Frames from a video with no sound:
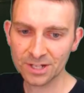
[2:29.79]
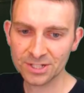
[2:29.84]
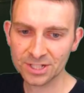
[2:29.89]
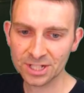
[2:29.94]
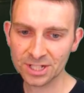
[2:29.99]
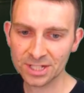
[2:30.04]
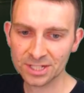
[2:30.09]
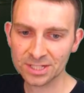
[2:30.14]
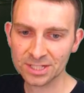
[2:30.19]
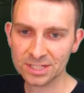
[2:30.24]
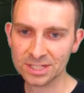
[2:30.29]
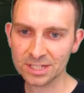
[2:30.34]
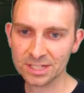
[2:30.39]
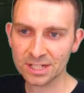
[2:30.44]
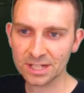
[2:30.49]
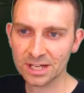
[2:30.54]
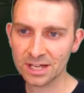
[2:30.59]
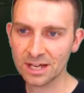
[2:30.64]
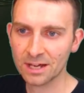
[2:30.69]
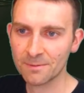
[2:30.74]
just
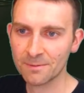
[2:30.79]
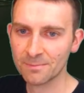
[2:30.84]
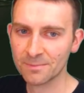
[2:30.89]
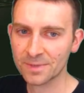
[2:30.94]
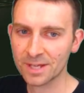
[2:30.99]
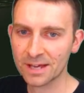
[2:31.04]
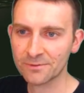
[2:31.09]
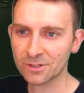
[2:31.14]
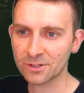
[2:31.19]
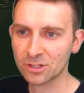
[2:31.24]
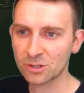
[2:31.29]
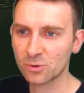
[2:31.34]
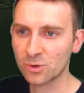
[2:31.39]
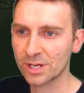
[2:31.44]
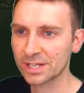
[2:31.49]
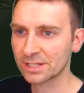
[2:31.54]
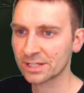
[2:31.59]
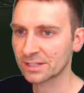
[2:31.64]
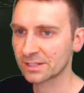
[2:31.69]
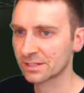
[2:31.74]
have a
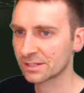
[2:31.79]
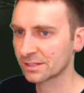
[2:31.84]
quick